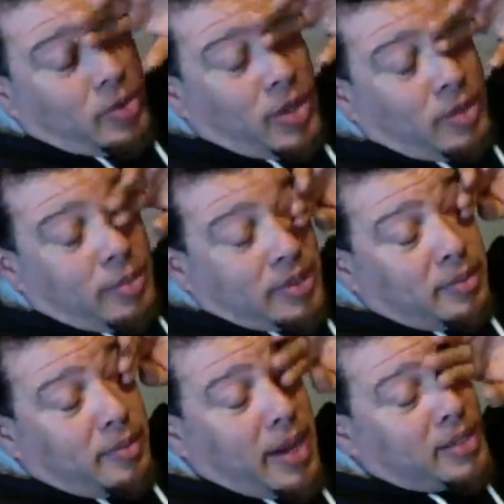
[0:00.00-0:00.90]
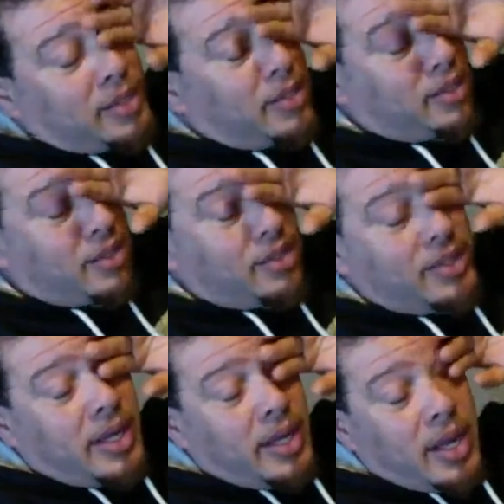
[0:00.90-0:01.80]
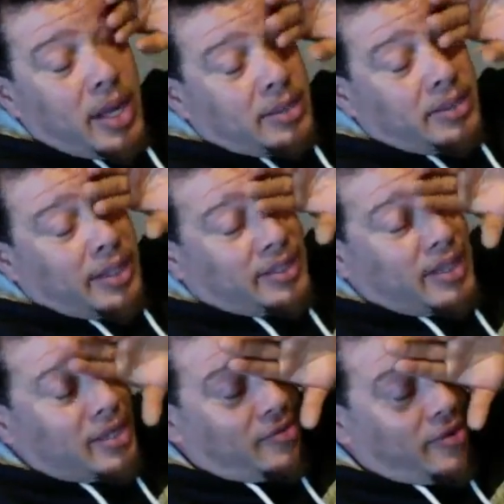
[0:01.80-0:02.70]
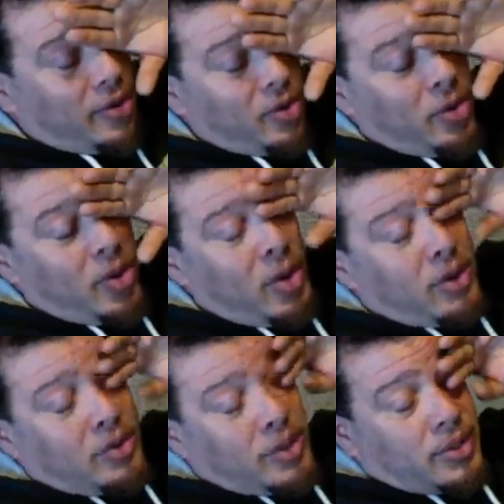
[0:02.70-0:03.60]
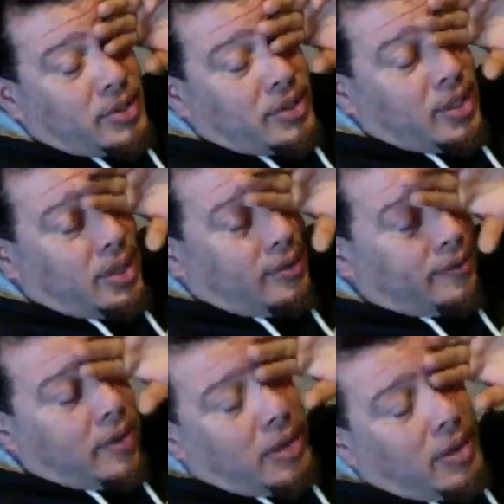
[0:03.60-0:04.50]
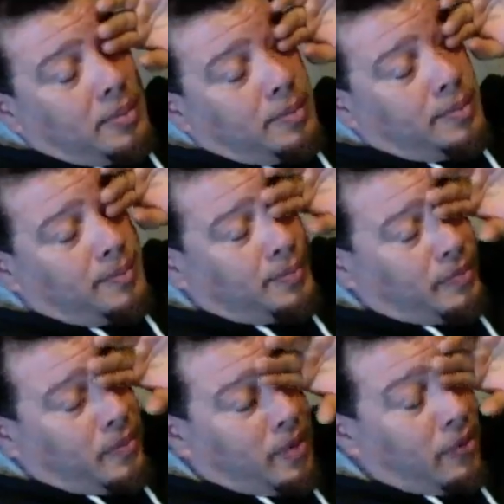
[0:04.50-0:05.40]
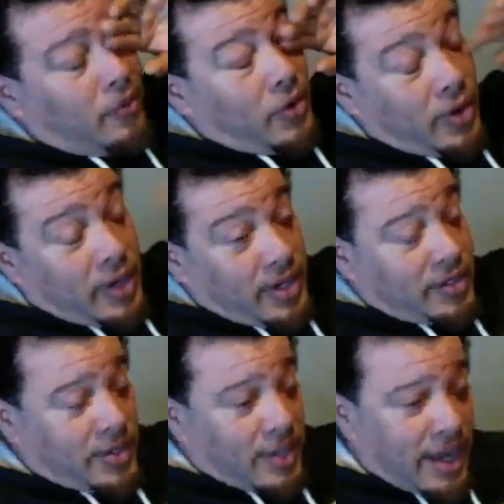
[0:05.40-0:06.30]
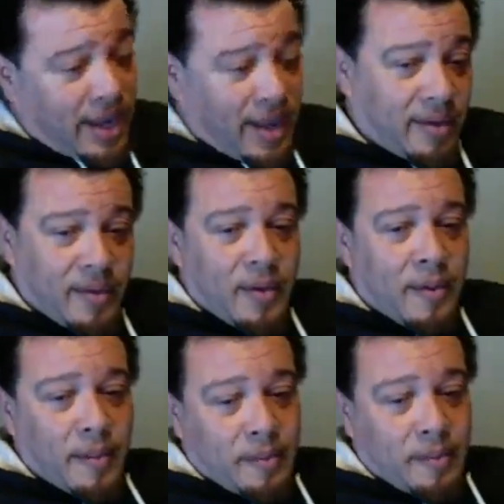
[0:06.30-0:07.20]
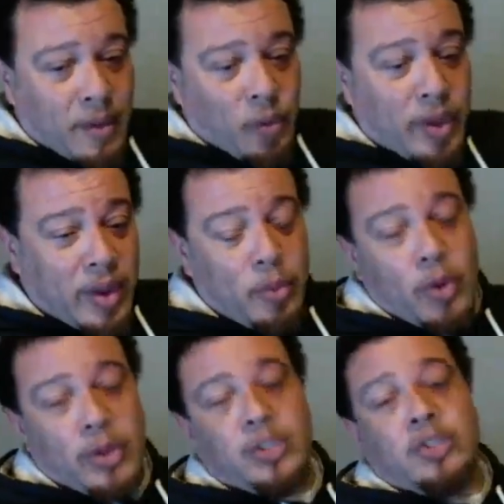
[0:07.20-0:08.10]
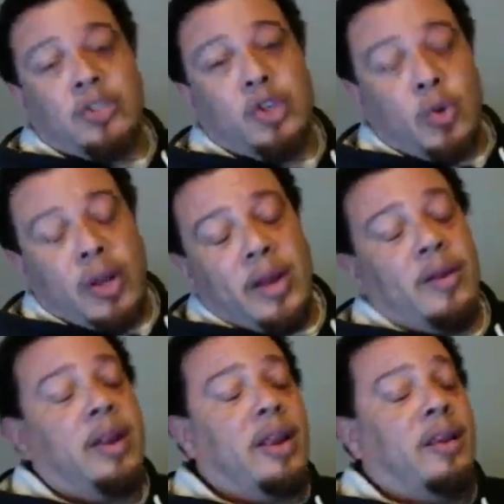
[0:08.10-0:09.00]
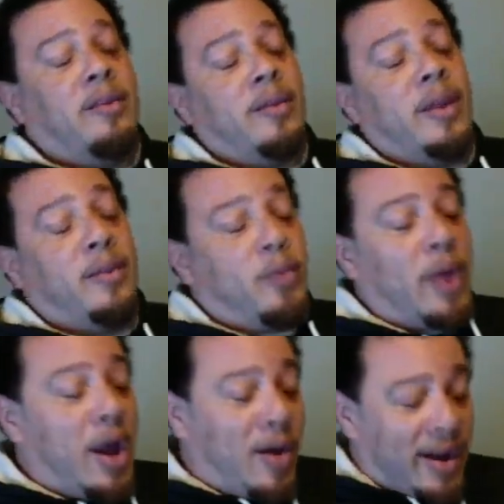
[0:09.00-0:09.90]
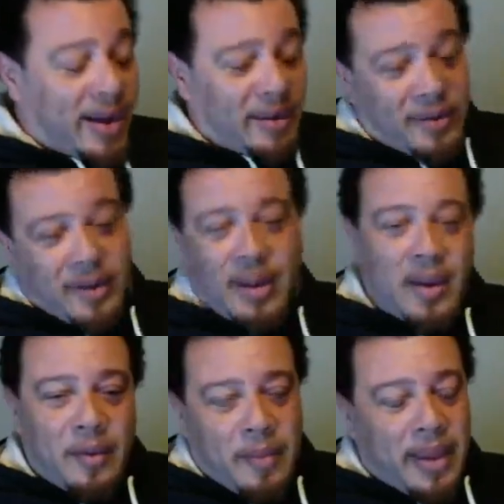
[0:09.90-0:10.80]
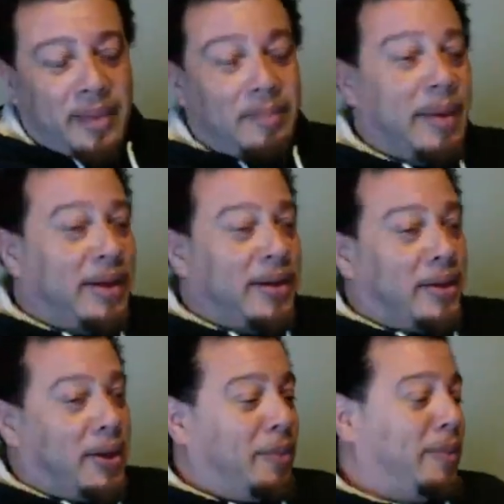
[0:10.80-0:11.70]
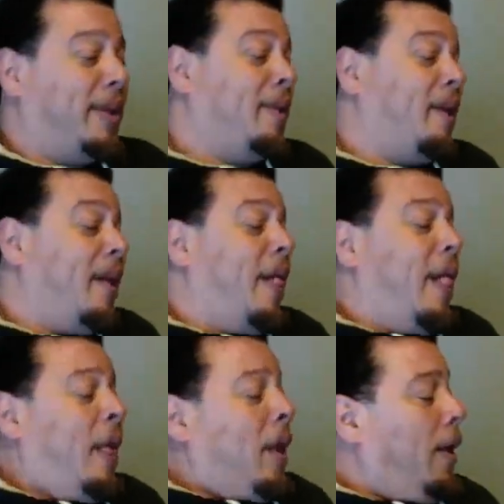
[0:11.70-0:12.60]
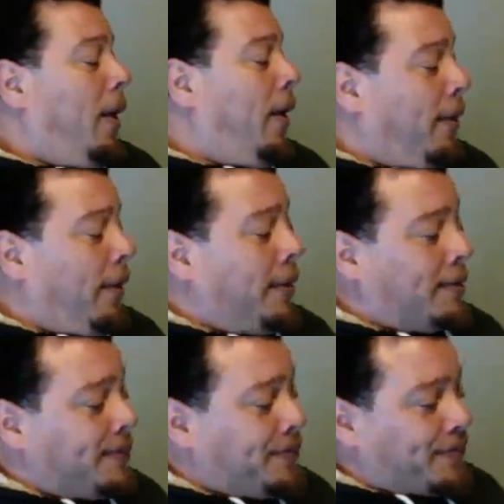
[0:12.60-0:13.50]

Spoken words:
Try to mix and match just to see. It's like a test vehicle, just to see if there is any weak points to it, and how I can make it better. You know what I mean?